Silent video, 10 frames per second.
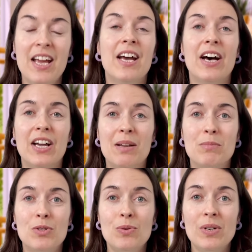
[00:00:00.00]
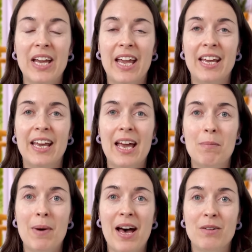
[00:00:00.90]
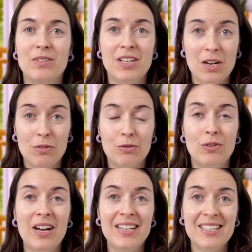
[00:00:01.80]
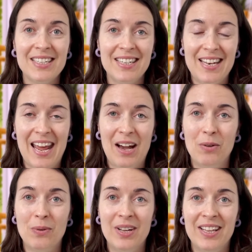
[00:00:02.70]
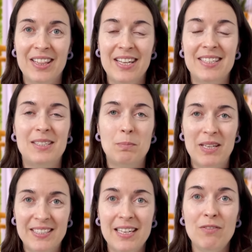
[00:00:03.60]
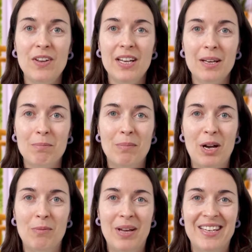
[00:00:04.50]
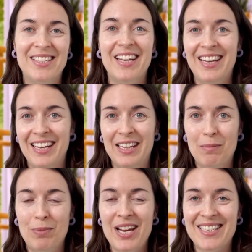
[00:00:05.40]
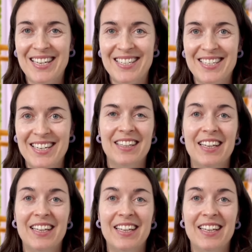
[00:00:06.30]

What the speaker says: I am talking about right now, this specific moment in the present.